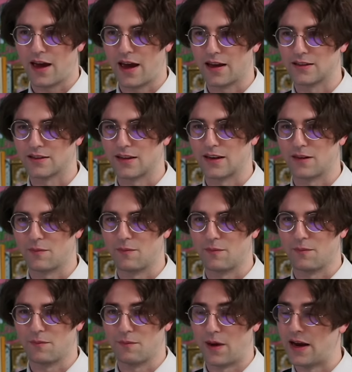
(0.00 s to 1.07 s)
has like
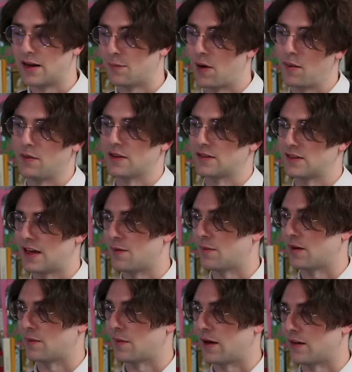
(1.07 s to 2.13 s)
made a public
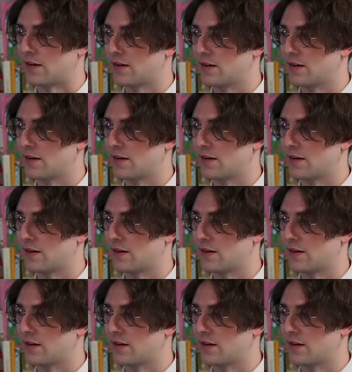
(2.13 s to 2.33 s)
statement about it.